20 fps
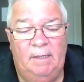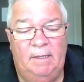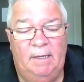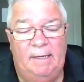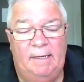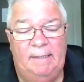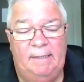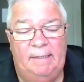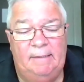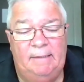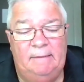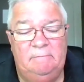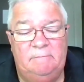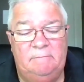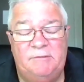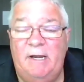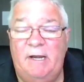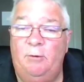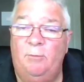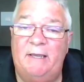Uh, does
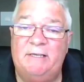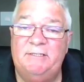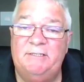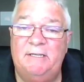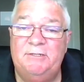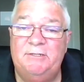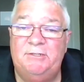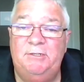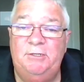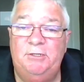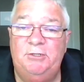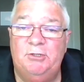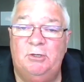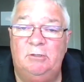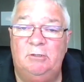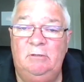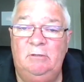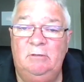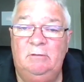that all make sense to you, John?